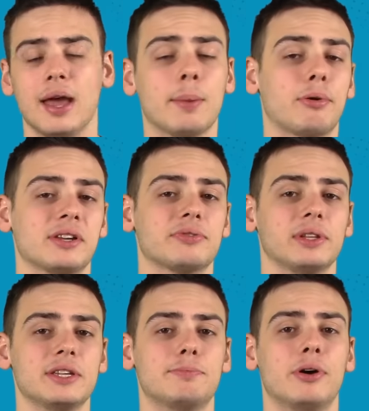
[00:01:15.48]
In a press
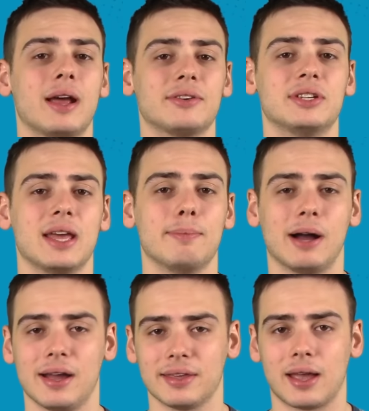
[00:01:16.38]
release put out today
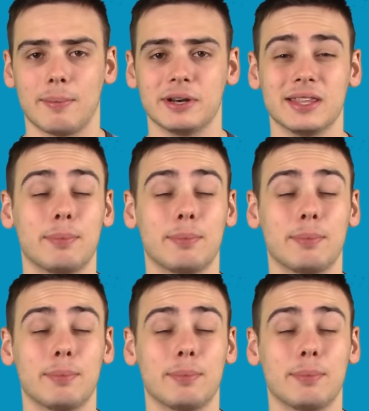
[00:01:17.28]
by the company,